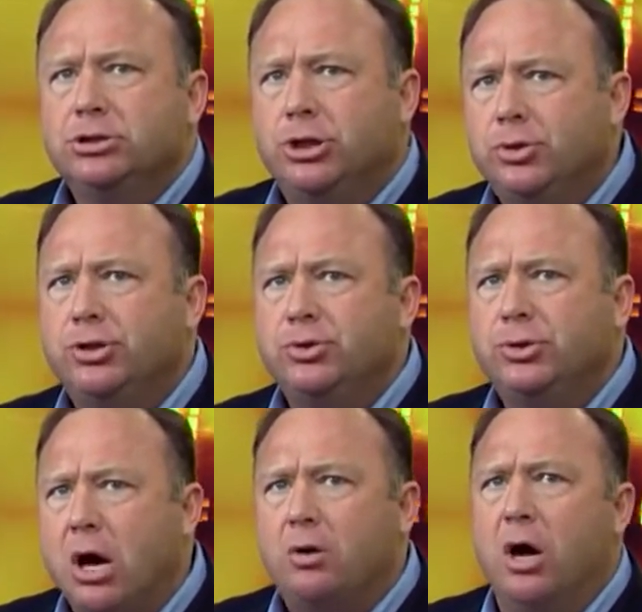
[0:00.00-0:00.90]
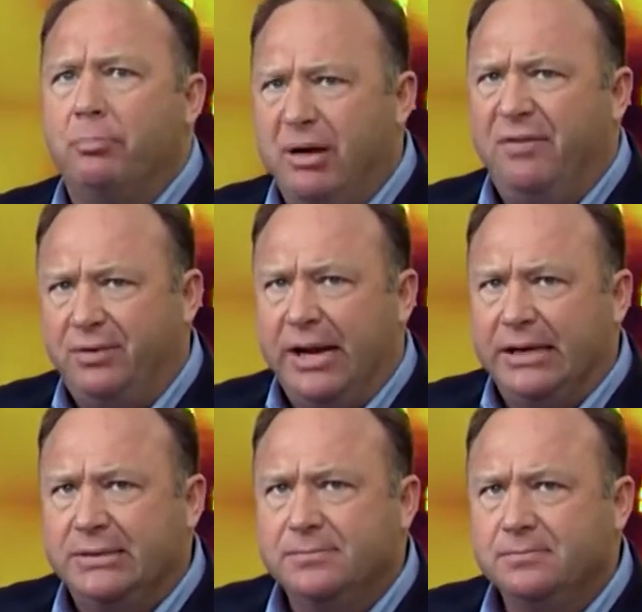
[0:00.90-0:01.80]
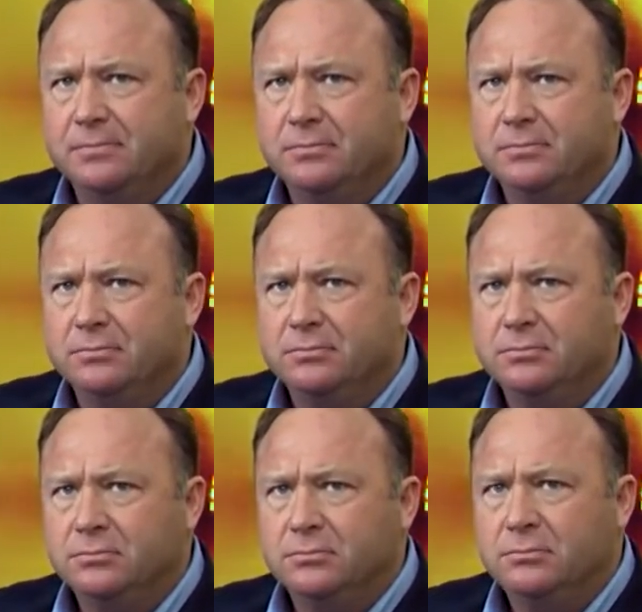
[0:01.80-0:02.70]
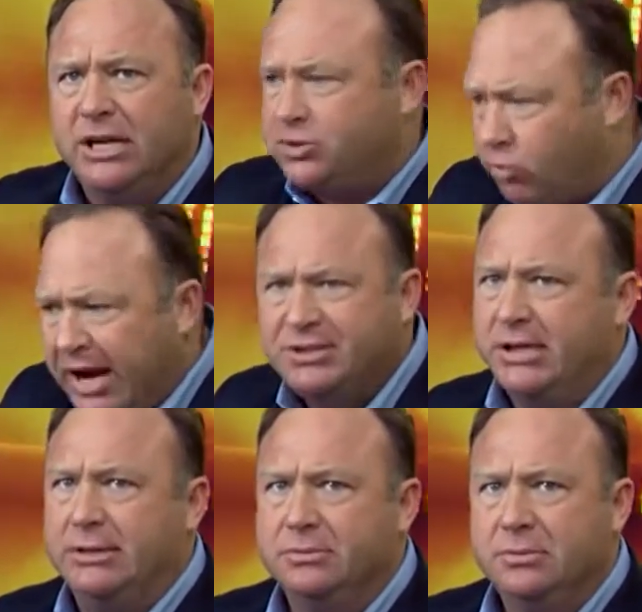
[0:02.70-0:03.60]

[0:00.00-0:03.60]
cuckoo, cocoa puff land. It's crazy.